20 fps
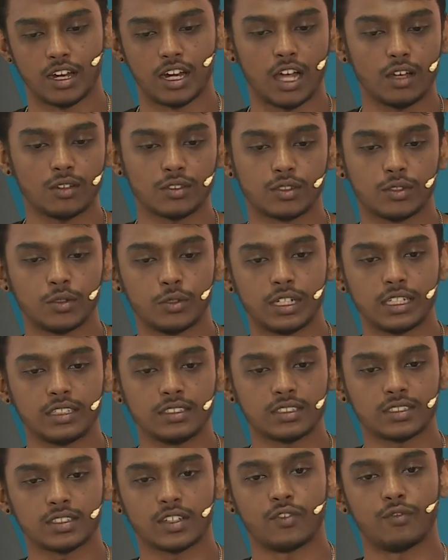Now,
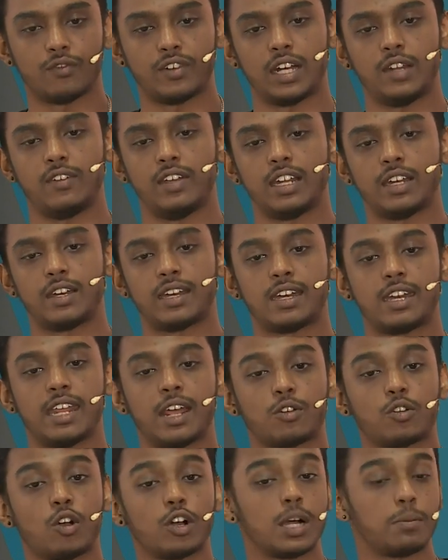students, when we
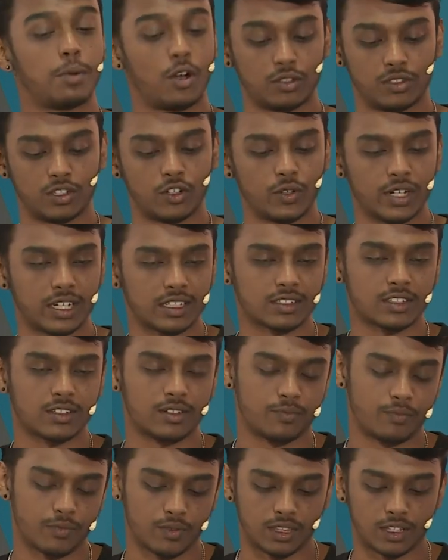talk about the risk,
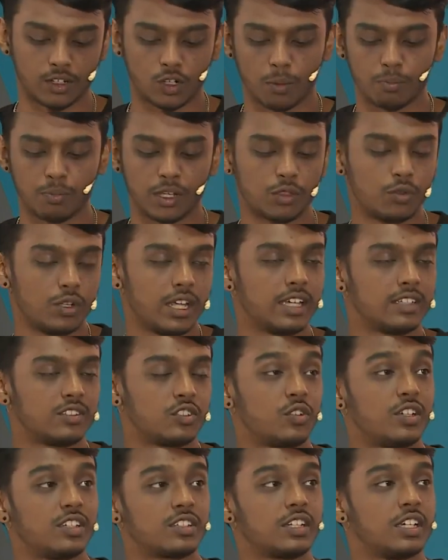the topic today is
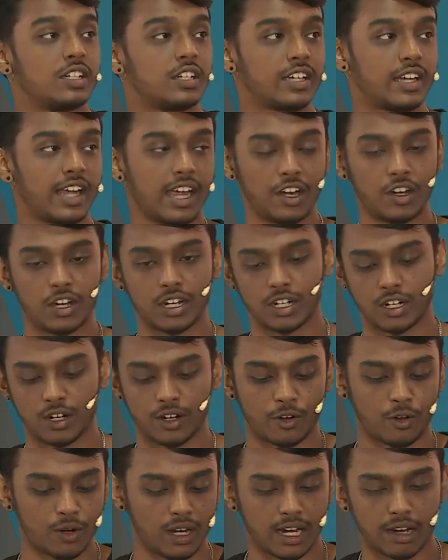risk in career
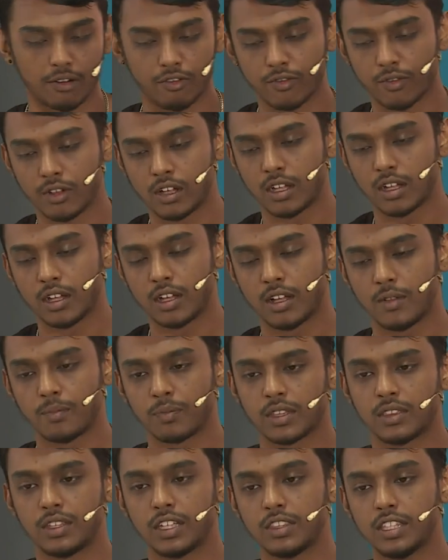or life.
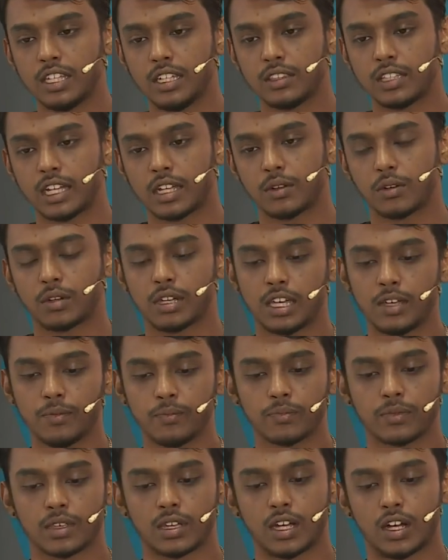They think that, okay,
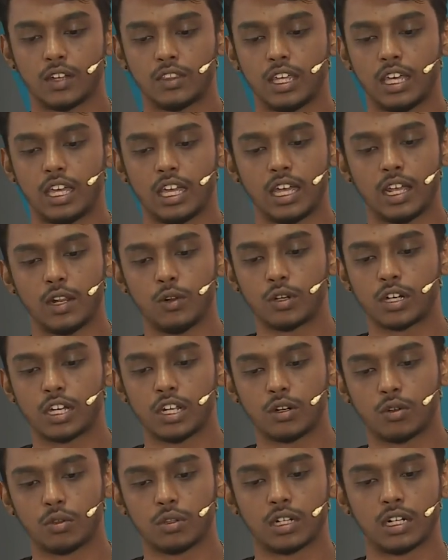they look
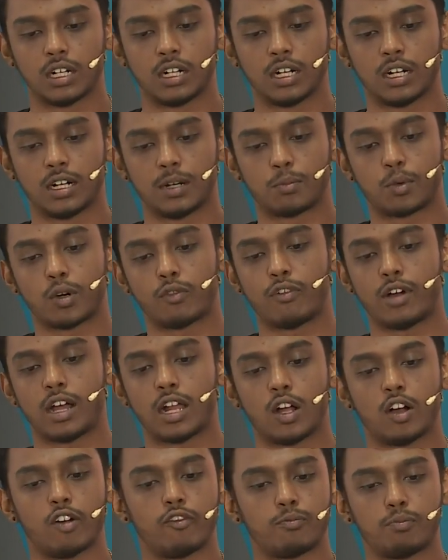into the
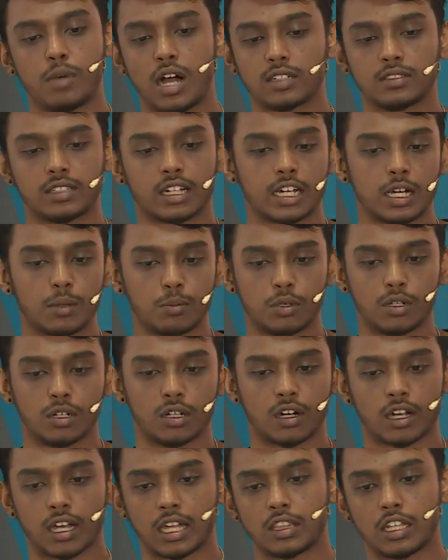profile of Mark
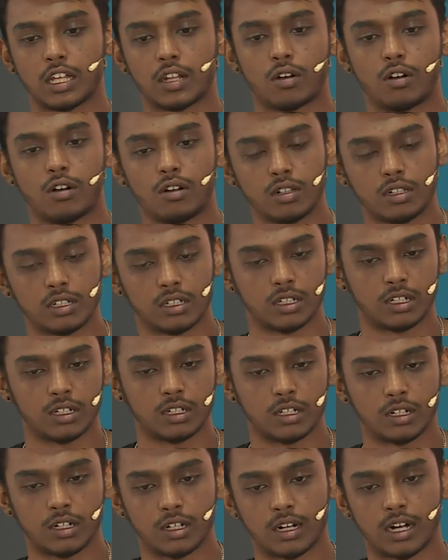Zuckerberg and then all
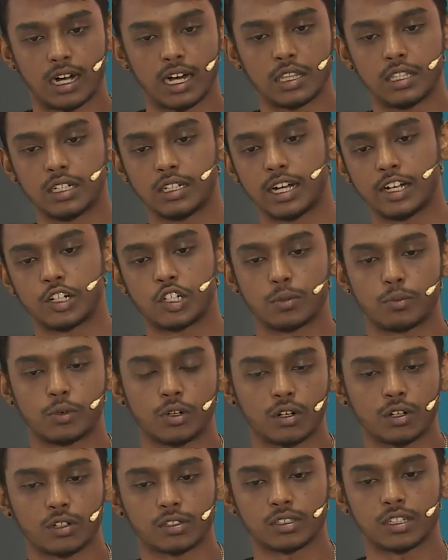the other
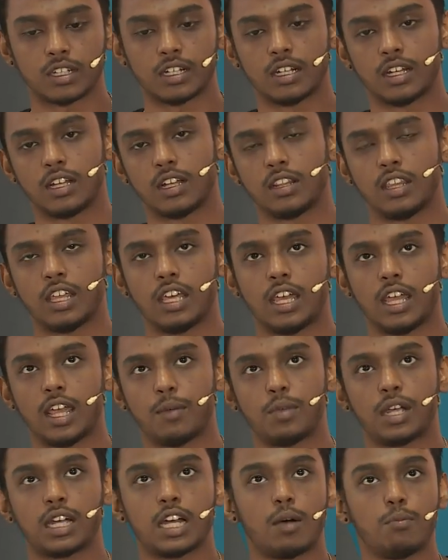entrepreneurs, they
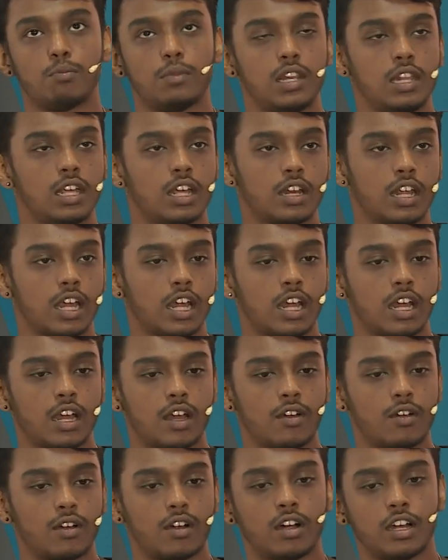become
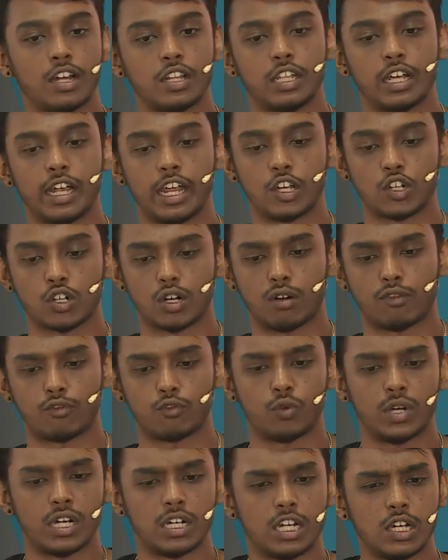millionaire in the age of
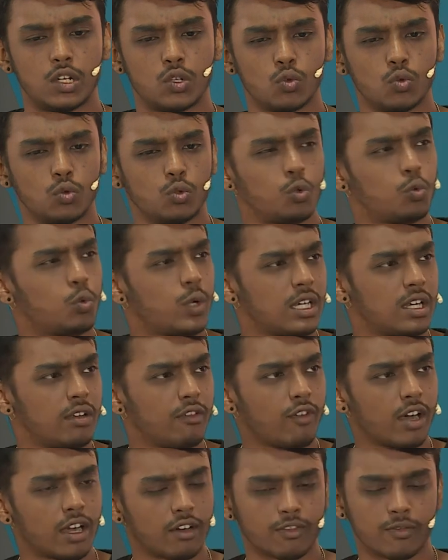22 to
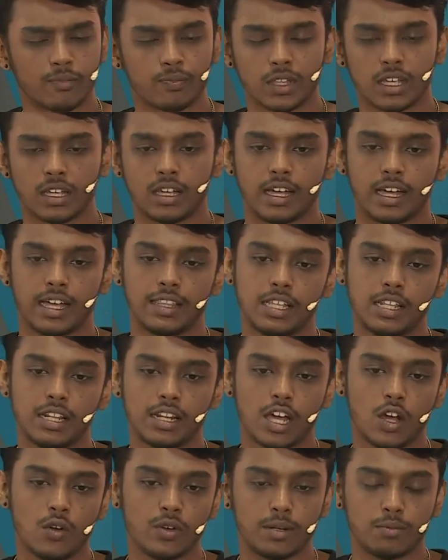25. And then
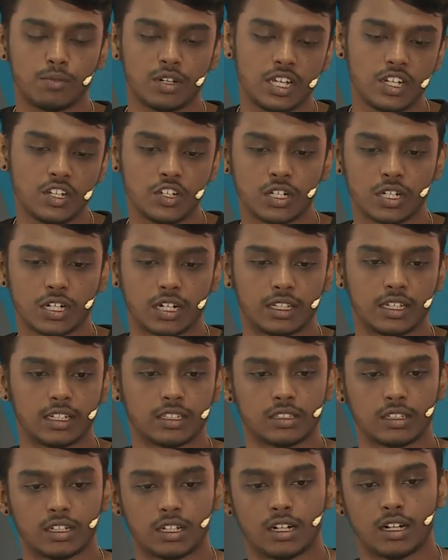now in Malaysia,
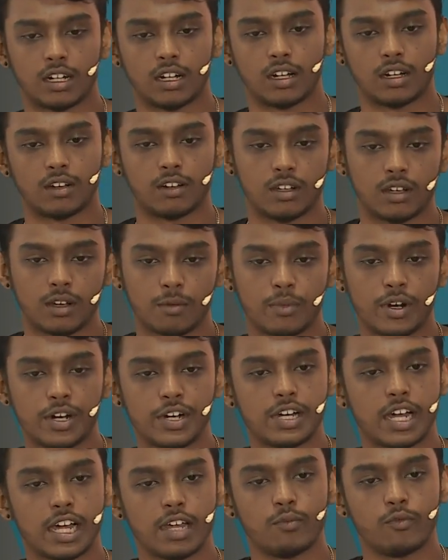there's a
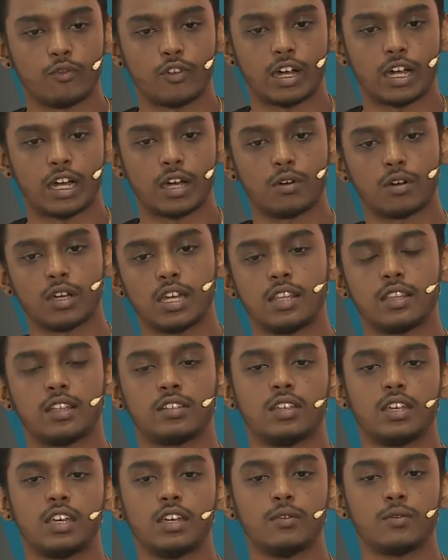paradigm where, okay, they're
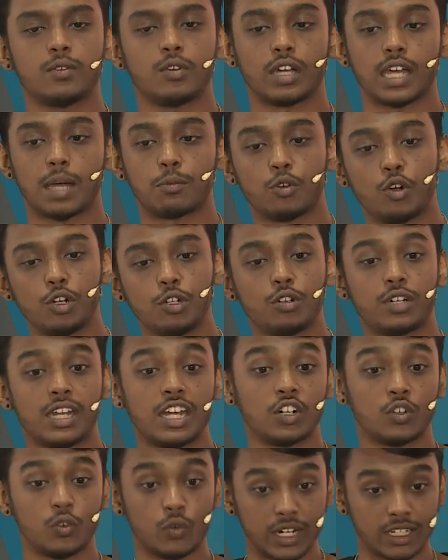saying, okay, I'm going to
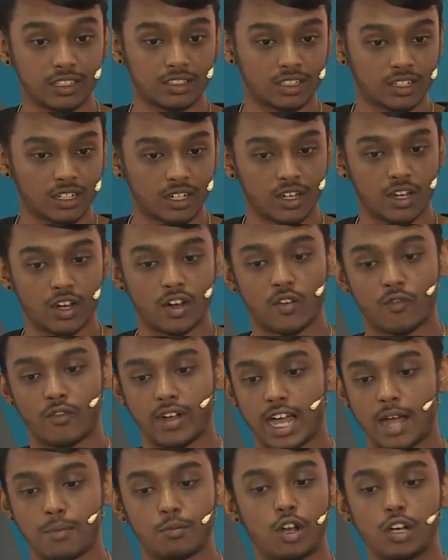take risk
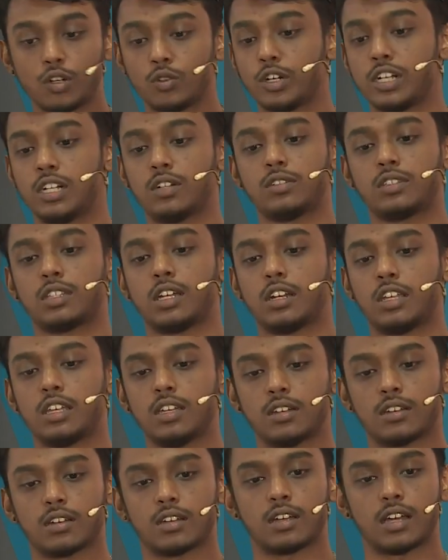where I'm not going to
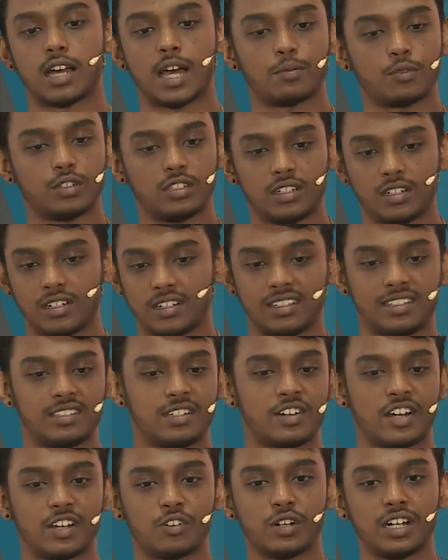study. I'm
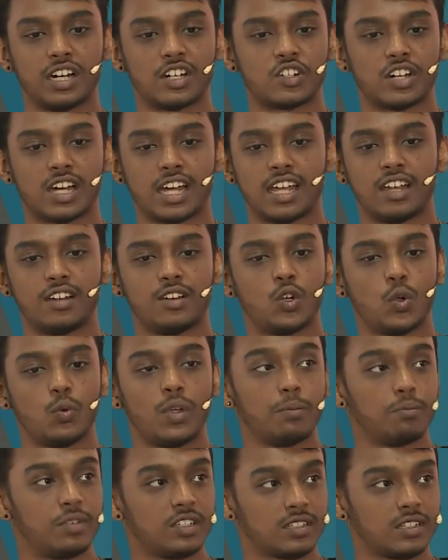going to try
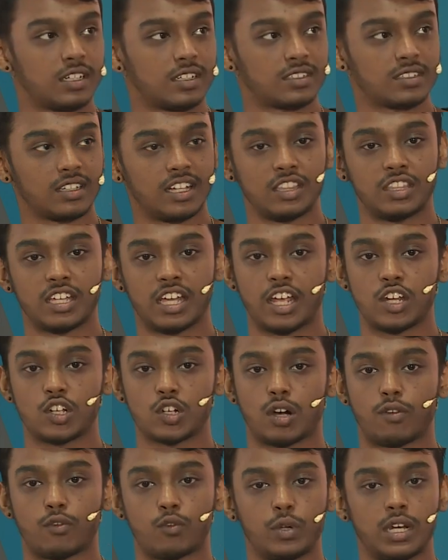doing business in the age
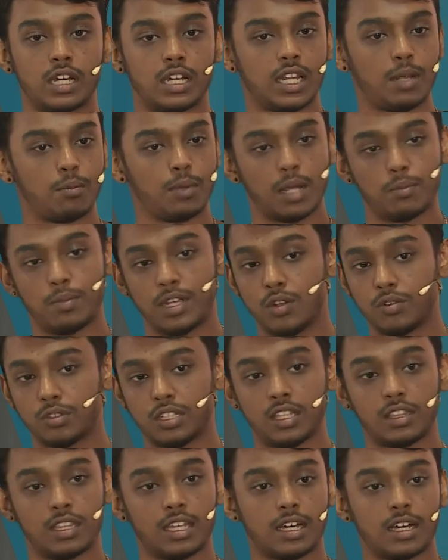of 20, maybe
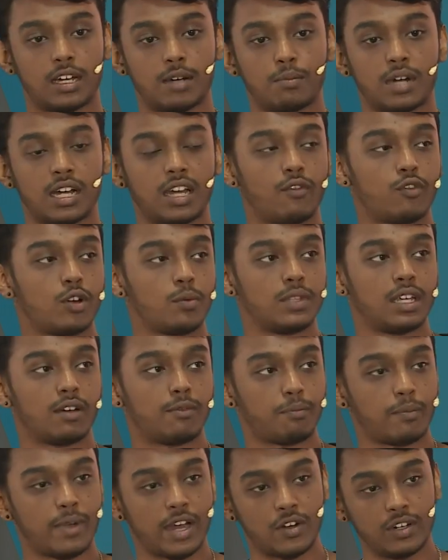using their money from their
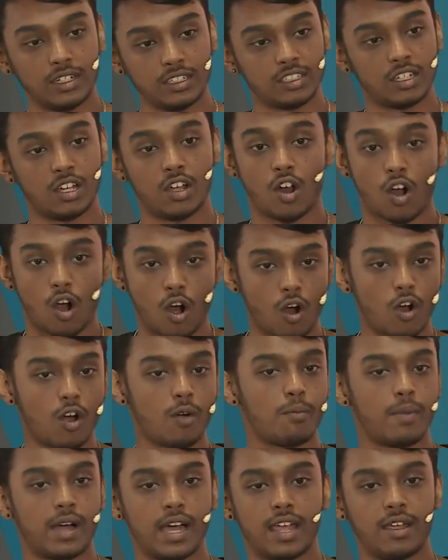parents or
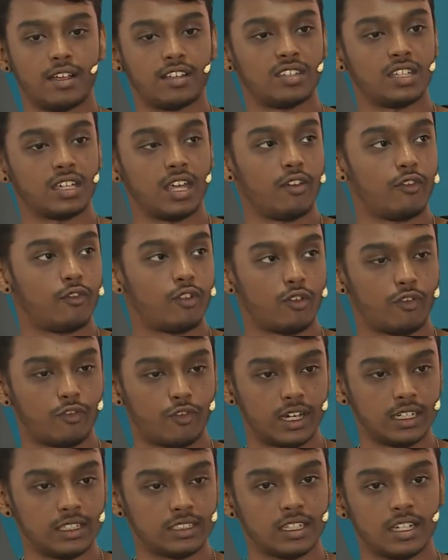by seeking for
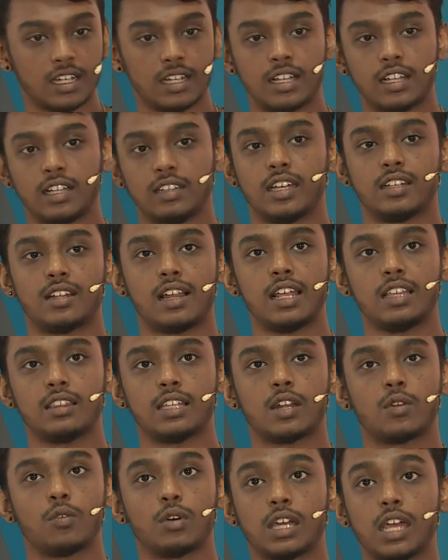funds. They're telling
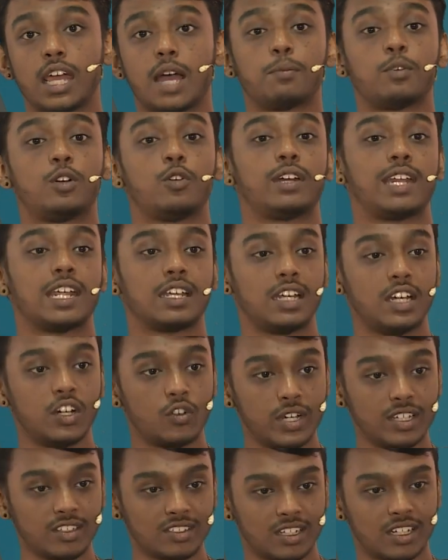that, okay, I'm taking
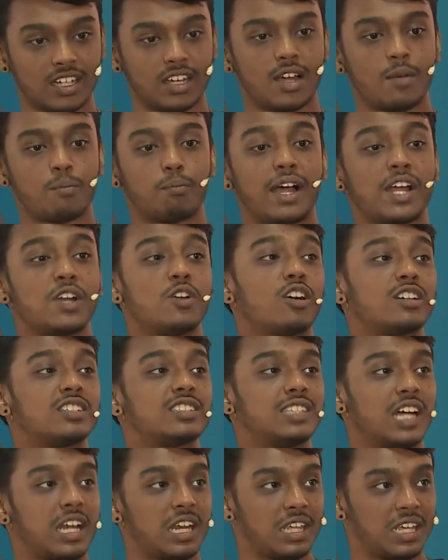risk by not
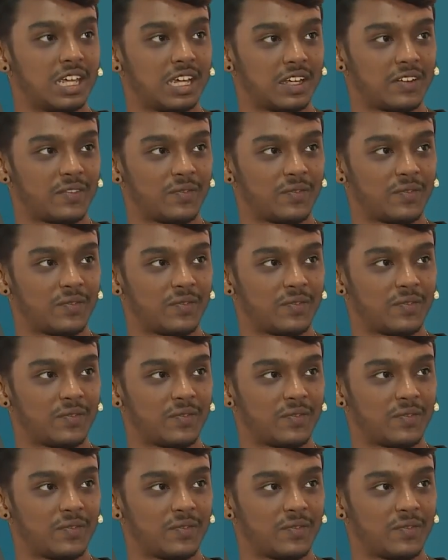studying.